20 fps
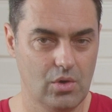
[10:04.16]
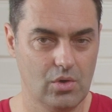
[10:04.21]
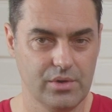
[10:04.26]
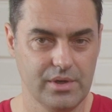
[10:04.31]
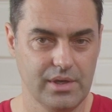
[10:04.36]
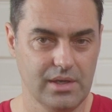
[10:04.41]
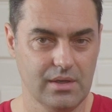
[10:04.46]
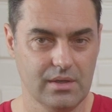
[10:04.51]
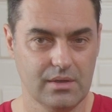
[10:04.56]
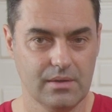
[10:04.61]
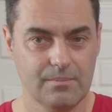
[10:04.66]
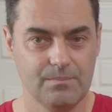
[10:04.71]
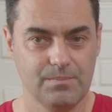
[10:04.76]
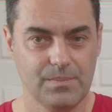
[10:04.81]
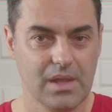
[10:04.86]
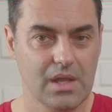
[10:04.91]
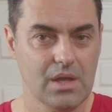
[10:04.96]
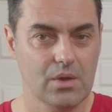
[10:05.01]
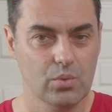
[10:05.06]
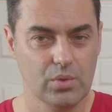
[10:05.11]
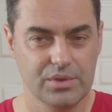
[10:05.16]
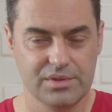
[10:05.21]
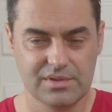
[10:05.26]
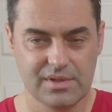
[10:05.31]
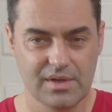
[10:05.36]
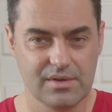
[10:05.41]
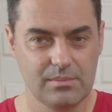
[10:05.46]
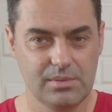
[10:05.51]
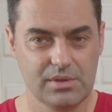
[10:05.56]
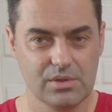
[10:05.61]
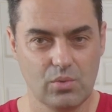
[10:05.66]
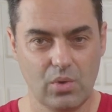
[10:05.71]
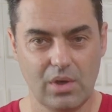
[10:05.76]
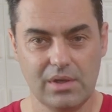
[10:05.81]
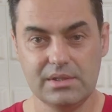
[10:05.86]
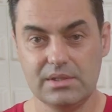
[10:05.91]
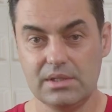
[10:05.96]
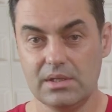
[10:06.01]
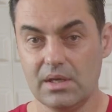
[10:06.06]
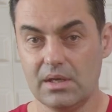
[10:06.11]
O-ring, with terrible
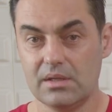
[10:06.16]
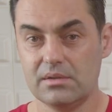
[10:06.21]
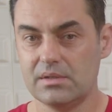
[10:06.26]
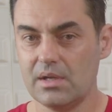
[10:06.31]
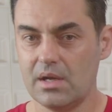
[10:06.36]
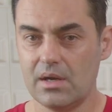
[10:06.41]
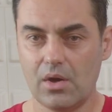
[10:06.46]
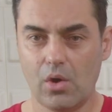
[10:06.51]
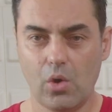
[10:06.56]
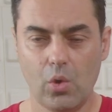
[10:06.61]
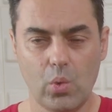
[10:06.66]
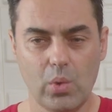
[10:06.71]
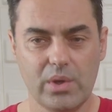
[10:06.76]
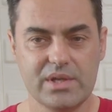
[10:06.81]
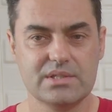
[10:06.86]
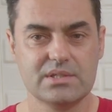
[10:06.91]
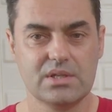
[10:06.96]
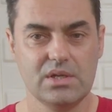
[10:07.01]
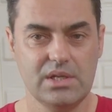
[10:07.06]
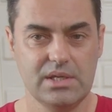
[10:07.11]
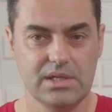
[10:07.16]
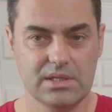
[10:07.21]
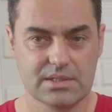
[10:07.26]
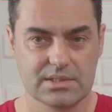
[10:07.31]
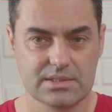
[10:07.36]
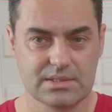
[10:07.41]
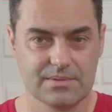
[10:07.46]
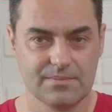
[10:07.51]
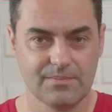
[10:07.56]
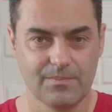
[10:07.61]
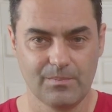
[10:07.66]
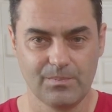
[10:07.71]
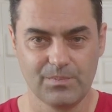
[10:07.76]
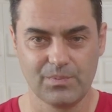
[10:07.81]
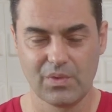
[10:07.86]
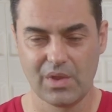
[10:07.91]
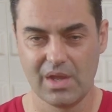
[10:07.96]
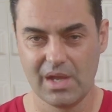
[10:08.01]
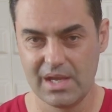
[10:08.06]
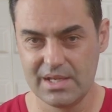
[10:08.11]
quality, and there are always leaks.
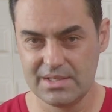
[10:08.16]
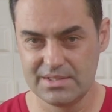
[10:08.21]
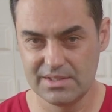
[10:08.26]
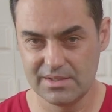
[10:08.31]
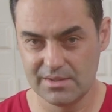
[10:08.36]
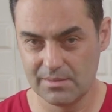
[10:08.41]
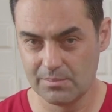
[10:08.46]
AC